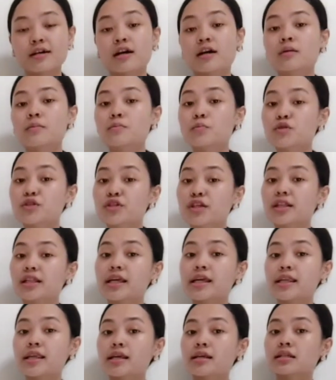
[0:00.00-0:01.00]

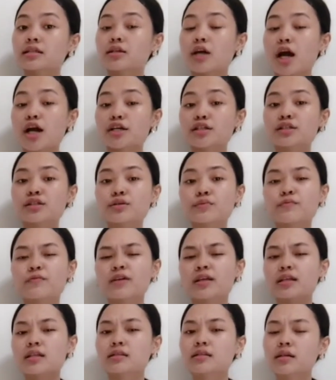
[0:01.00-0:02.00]
Mussolini tried to
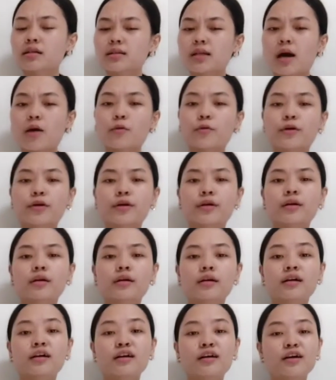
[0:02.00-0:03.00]
fix the tower.
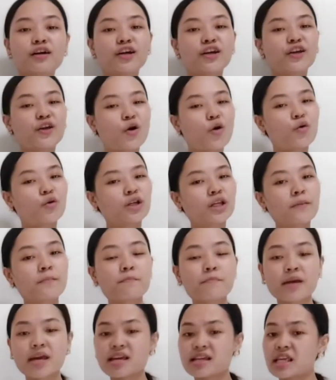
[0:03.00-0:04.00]
He only
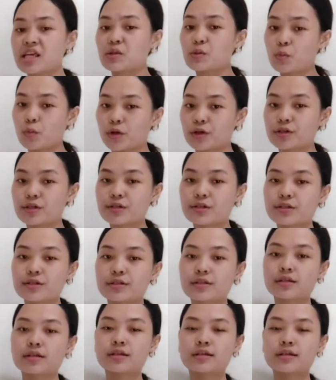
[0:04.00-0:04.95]
made it worse.